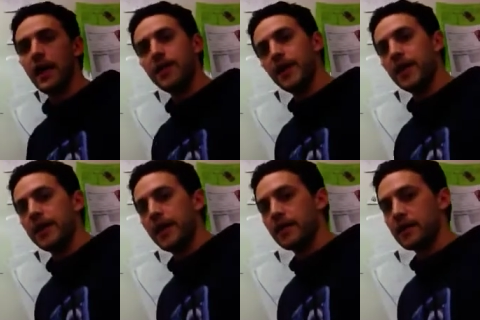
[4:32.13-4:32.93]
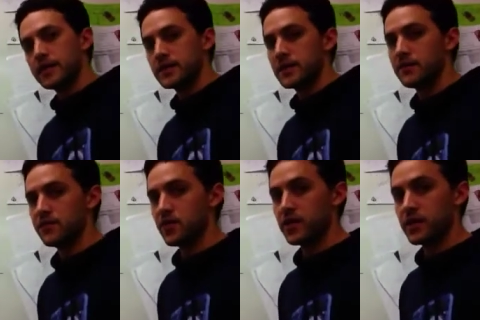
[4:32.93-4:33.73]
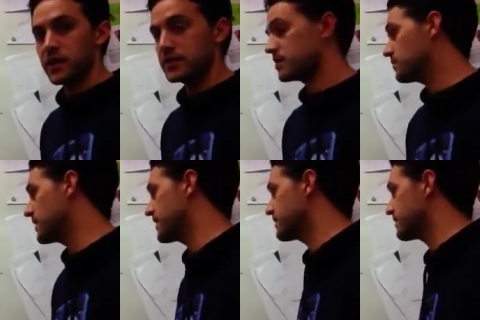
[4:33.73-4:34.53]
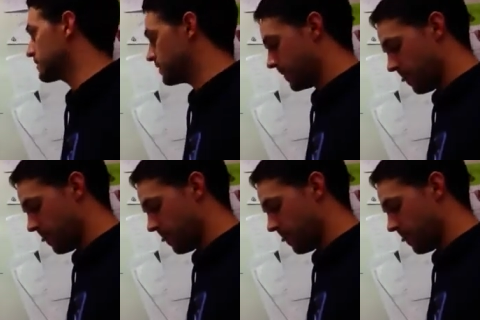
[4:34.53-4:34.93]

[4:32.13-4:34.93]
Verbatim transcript: and that I now need to convert into minutes.